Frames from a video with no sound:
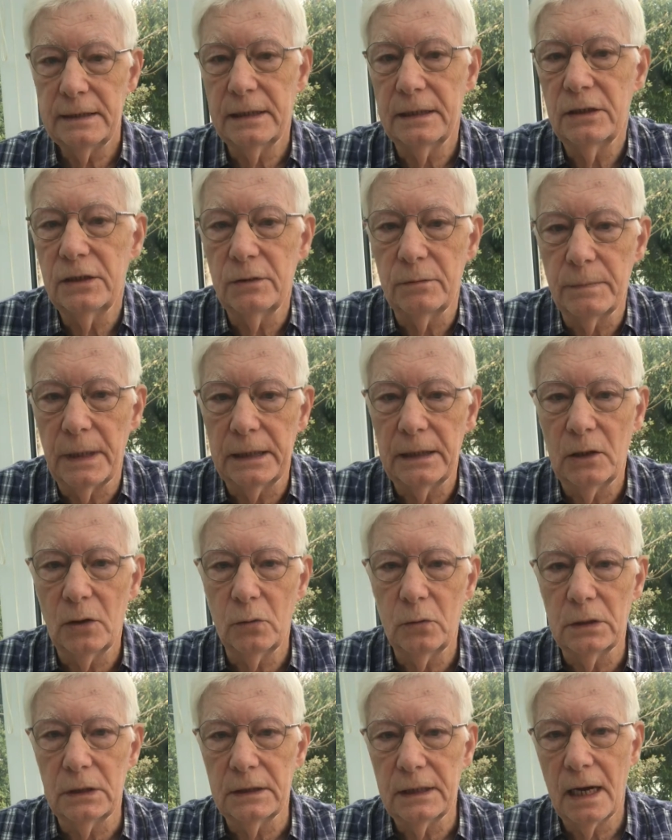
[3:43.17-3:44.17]
into my
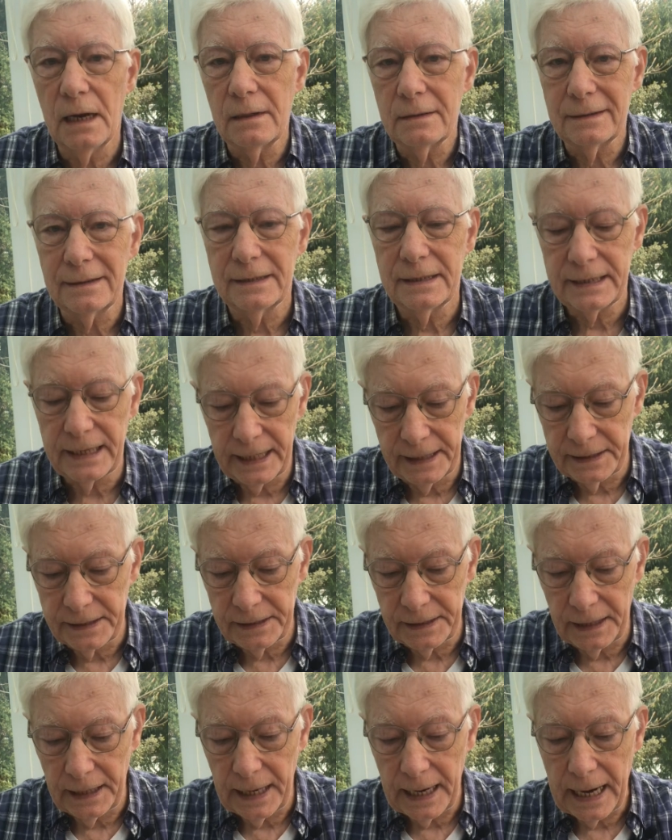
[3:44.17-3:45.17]
local garden
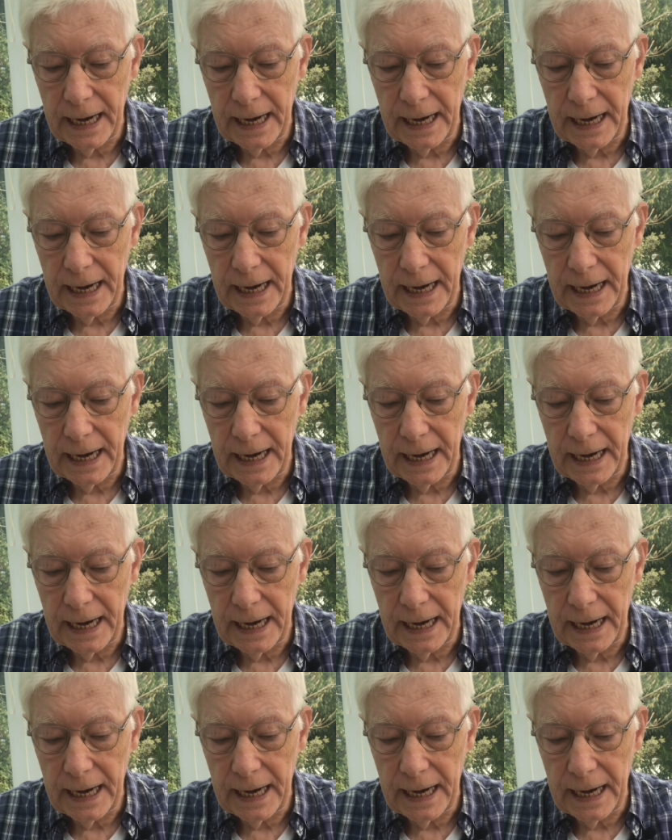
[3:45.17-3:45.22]
centre,